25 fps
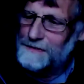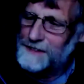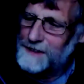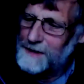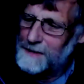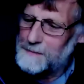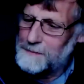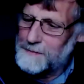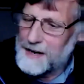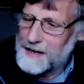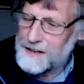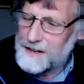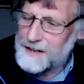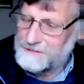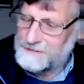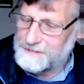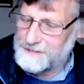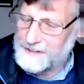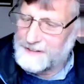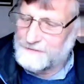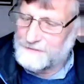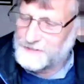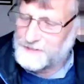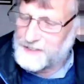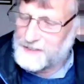by the
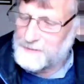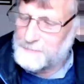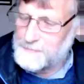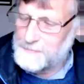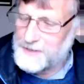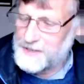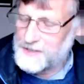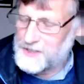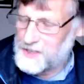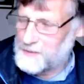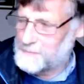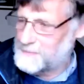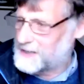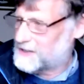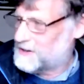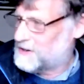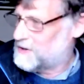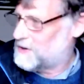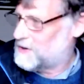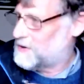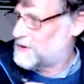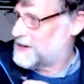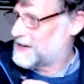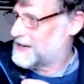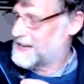Reverend Murdo
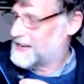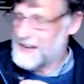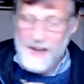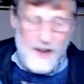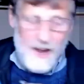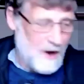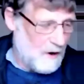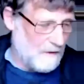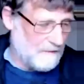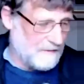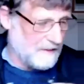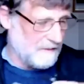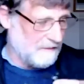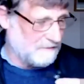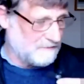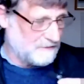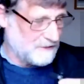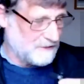Macaulay of the Free